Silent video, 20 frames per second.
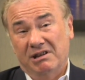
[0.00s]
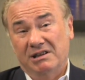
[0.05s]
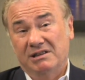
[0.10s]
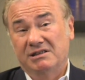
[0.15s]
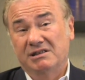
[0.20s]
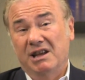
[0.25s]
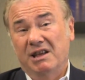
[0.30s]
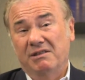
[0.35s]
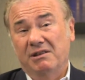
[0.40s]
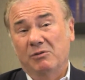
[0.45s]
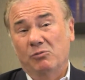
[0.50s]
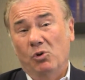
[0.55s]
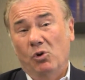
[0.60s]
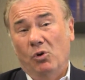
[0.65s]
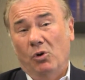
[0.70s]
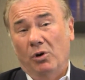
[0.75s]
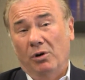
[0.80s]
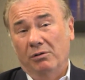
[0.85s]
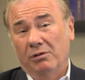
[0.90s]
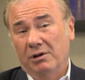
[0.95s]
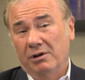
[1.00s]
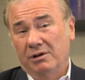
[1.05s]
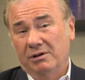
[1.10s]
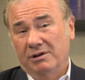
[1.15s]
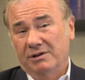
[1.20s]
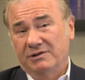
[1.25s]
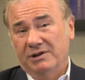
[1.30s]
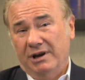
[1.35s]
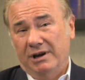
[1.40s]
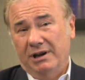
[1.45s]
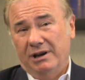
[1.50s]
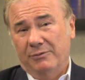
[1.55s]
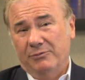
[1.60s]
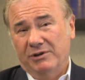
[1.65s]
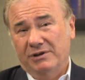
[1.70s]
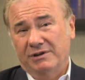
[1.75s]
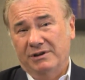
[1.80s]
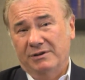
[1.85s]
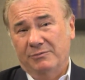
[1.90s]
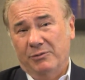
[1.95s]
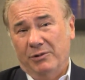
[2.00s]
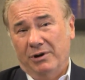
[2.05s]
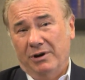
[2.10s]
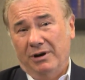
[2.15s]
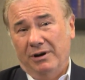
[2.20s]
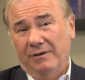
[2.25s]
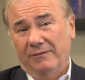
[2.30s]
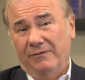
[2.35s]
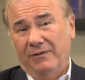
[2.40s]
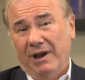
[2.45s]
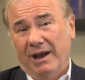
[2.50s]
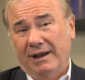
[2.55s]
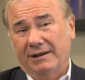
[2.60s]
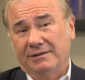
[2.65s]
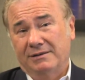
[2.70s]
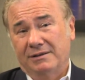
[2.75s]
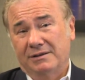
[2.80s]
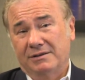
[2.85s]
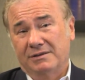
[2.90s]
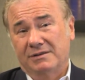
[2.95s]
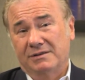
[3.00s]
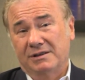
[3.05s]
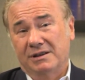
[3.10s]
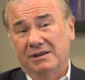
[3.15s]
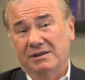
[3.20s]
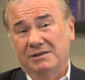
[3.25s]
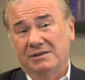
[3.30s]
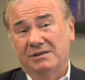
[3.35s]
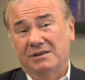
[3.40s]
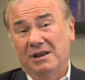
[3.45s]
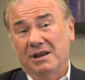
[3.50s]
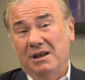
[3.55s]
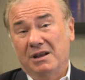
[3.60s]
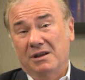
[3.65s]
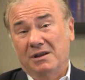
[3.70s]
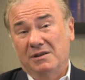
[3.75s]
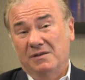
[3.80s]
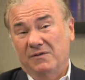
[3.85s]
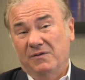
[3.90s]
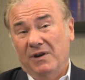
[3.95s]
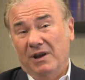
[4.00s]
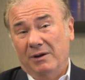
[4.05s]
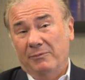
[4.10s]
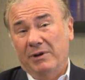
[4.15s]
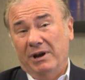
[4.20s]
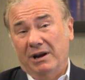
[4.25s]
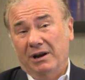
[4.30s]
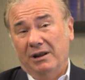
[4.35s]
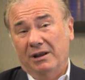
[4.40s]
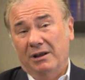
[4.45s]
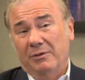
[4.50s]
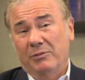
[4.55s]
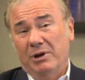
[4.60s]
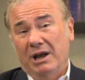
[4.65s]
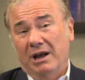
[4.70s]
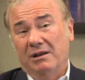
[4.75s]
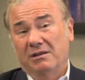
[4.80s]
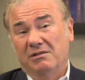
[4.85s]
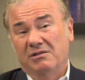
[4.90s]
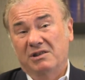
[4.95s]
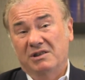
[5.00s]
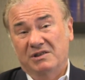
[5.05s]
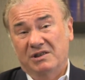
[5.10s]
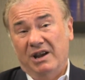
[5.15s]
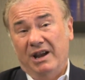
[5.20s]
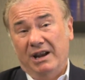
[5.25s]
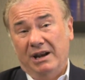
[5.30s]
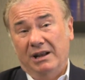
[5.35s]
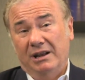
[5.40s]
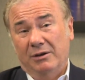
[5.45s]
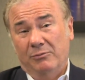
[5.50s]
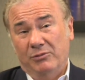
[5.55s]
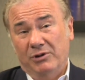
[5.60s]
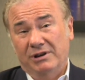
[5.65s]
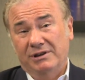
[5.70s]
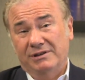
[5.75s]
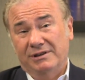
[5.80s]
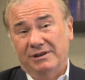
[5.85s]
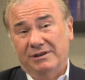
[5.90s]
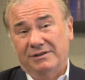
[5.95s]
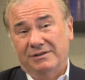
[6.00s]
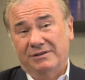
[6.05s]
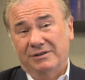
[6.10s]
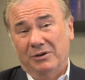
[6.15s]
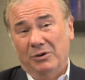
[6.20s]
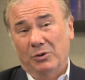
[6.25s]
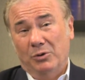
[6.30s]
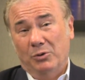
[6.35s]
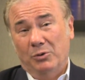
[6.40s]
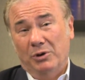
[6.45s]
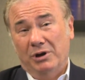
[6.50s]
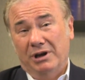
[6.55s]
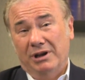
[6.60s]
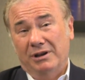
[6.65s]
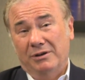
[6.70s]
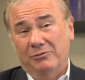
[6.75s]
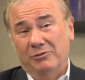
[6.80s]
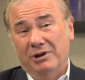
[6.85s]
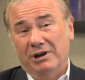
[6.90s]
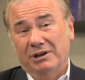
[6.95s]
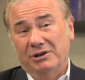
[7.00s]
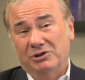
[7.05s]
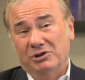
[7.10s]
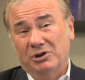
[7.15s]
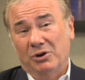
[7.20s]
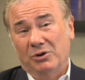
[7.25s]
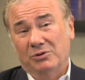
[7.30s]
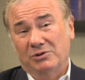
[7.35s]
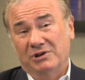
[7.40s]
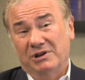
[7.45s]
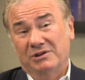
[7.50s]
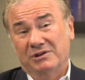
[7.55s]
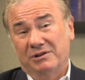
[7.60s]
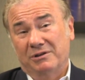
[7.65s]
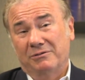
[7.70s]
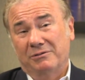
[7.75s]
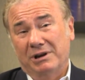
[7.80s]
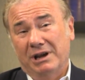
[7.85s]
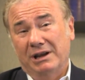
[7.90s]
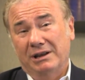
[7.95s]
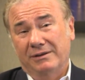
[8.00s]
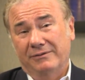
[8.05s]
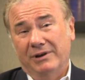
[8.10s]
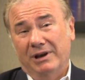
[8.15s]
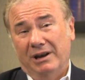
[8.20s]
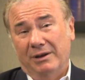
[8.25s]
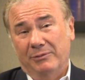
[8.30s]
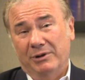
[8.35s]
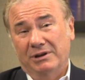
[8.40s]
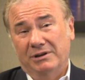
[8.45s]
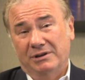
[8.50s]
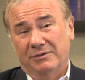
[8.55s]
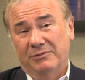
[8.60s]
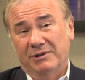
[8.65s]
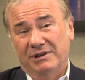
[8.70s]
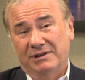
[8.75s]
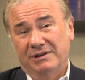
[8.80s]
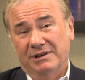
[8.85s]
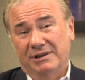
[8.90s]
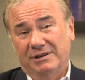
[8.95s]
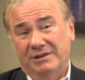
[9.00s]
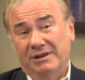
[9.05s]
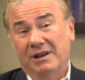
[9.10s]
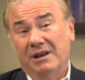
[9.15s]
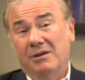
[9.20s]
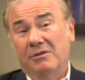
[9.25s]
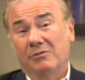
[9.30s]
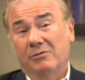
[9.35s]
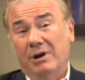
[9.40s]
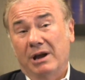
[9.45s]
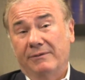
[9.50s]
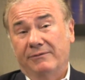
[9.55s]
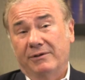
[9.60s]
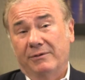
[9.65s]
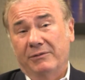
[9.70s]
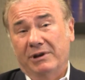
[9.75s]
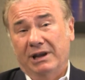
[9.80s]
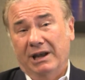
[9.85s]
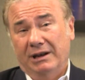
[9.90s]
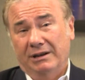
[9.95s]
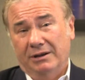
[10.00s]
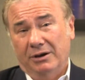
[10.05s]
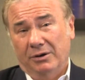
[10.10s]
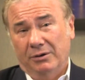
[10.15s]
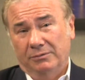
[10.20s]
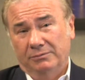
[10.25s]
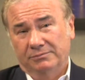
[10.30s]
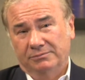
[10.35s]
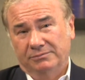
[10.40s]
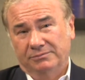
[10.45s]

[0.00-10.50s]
It's nothing more. Designing a business model, in fact, is fundamentally about designing a business. So it really shows there's a creative element to business right from the get-go.